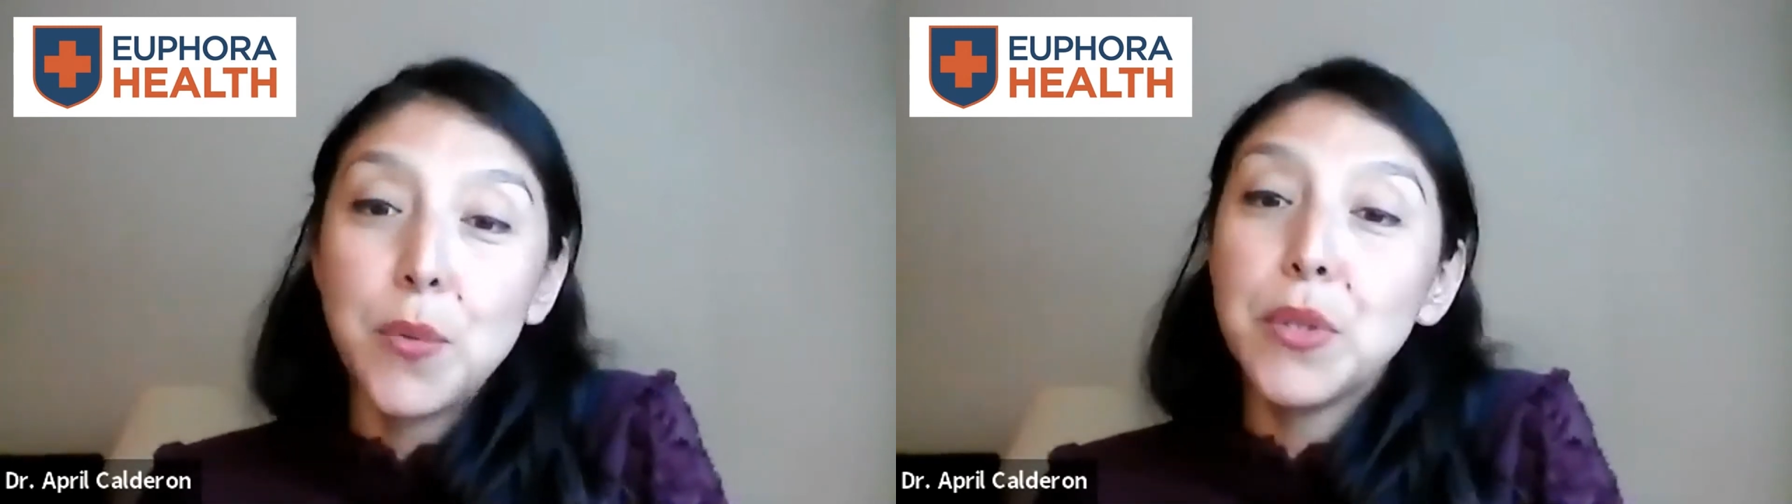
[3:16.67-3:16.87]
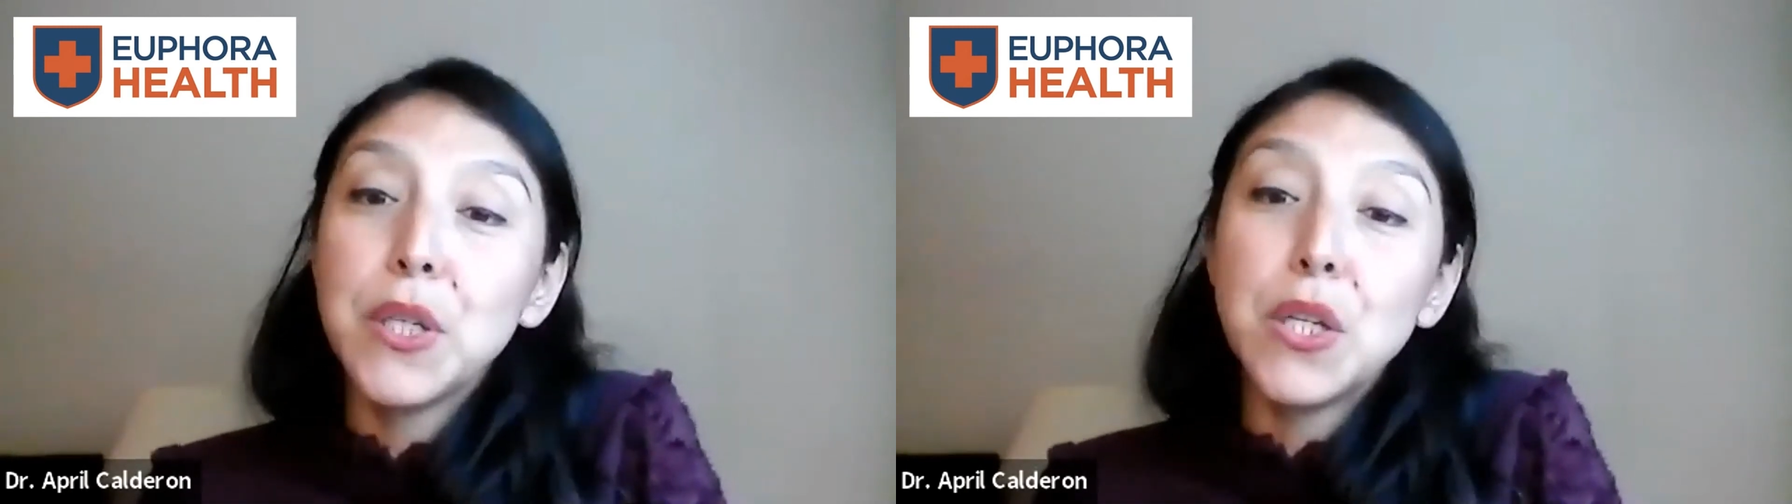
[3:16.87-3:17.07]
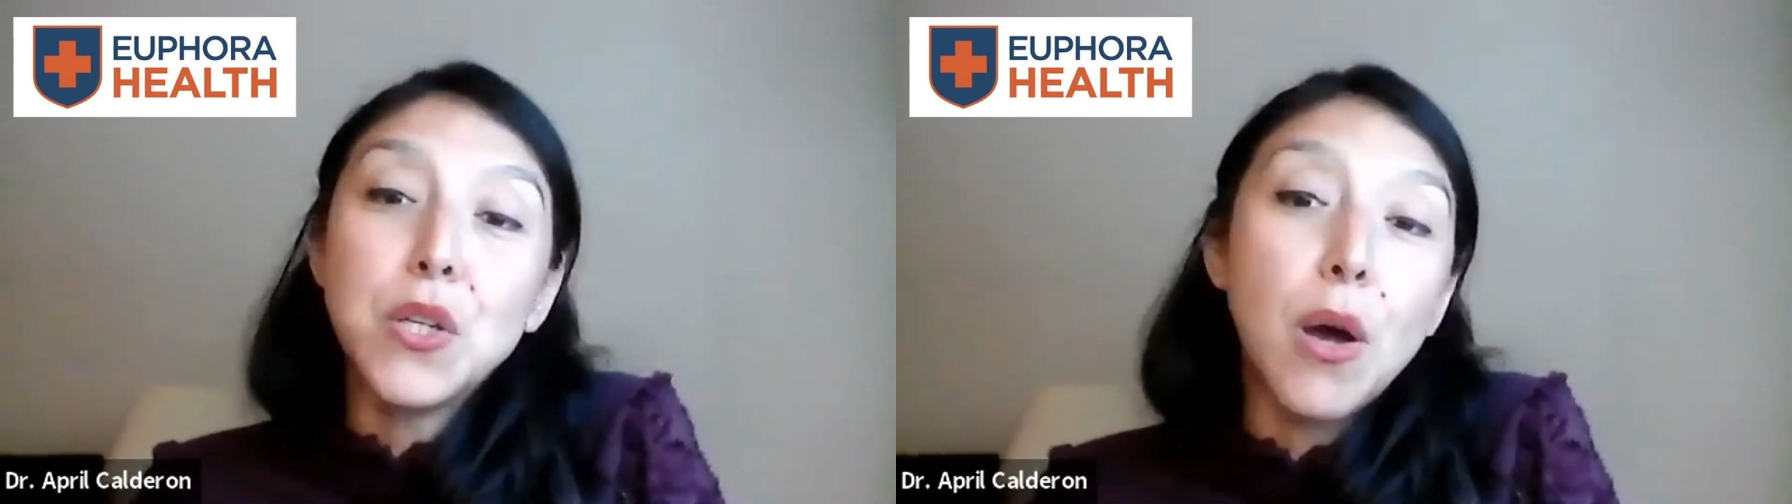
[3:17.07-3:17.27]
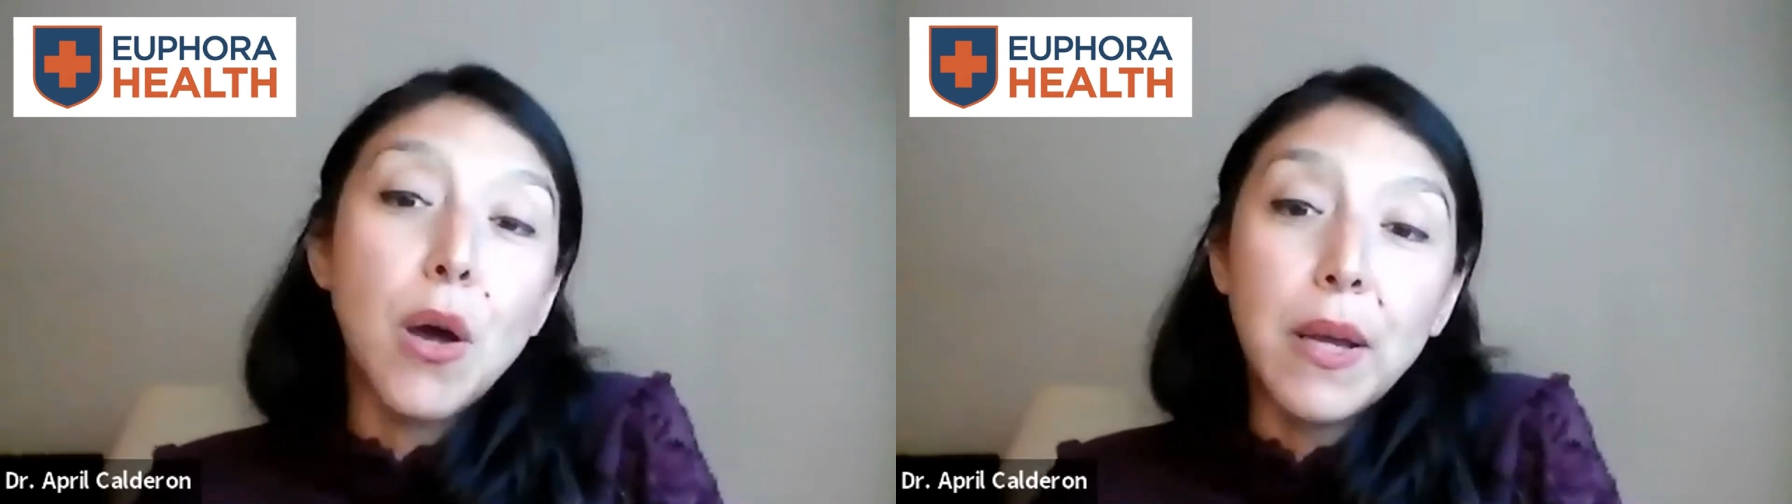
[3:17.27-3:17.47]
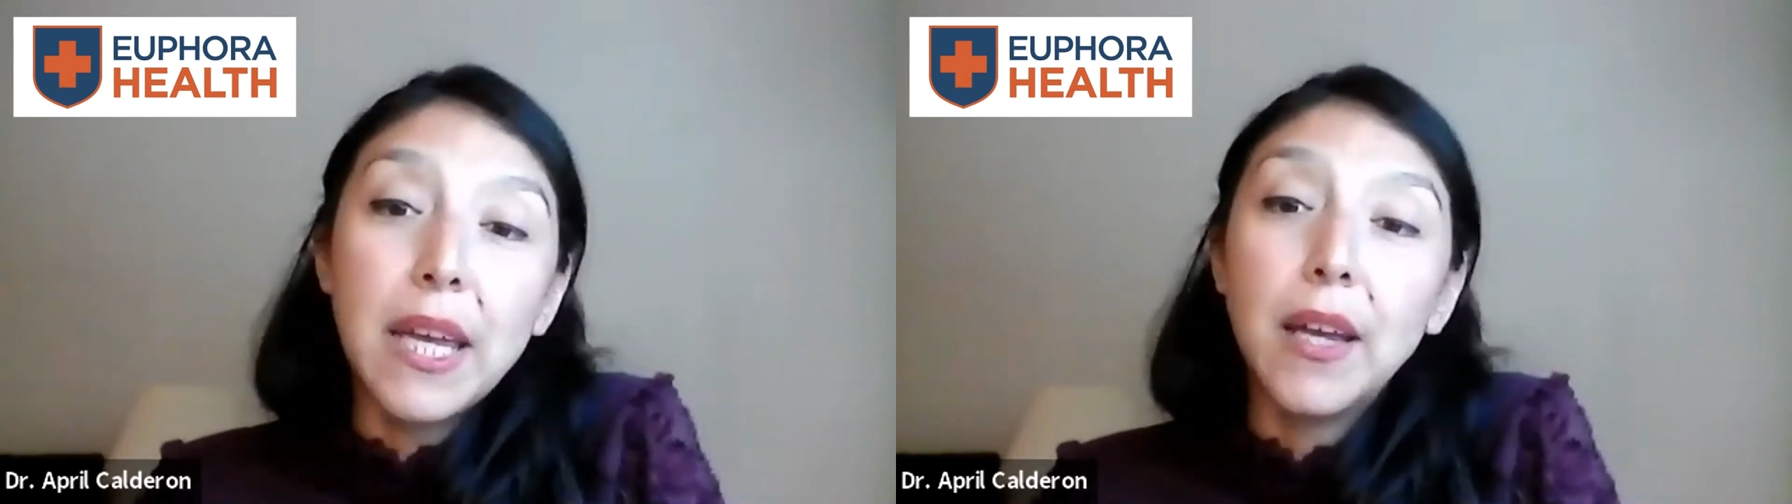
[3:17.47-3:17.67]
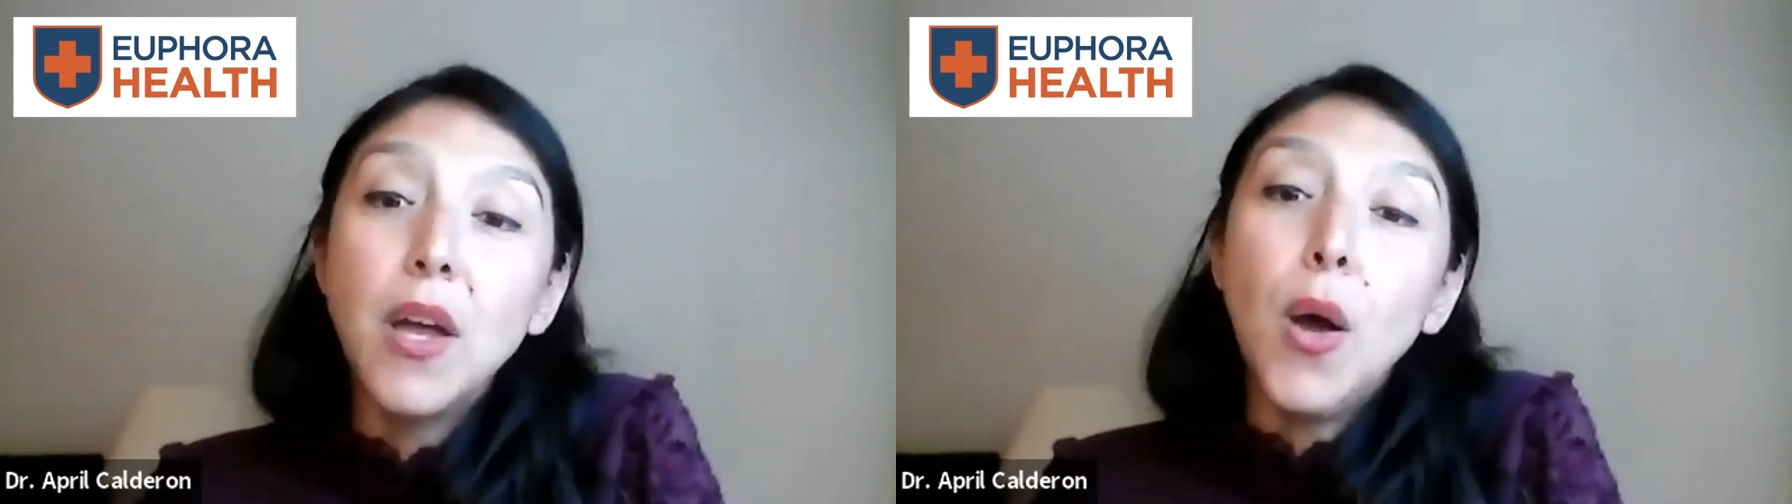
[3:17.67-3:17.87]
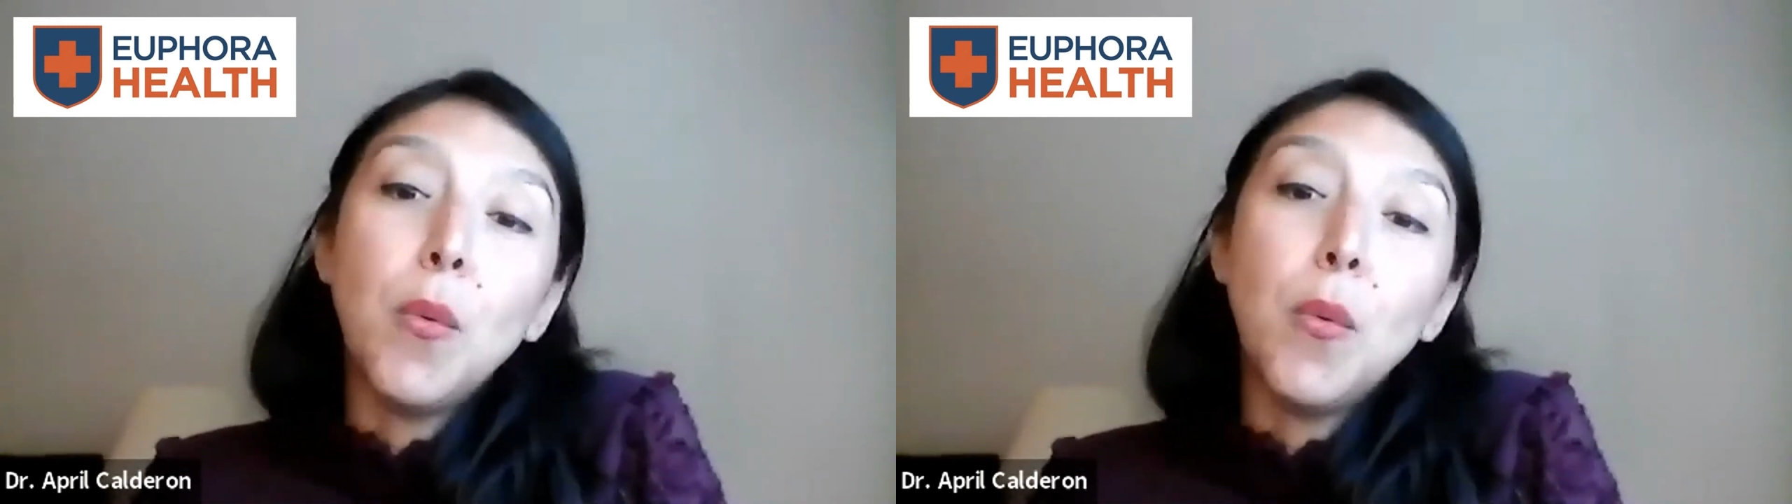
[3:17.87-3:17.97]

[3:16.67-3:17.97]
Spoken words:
really knowing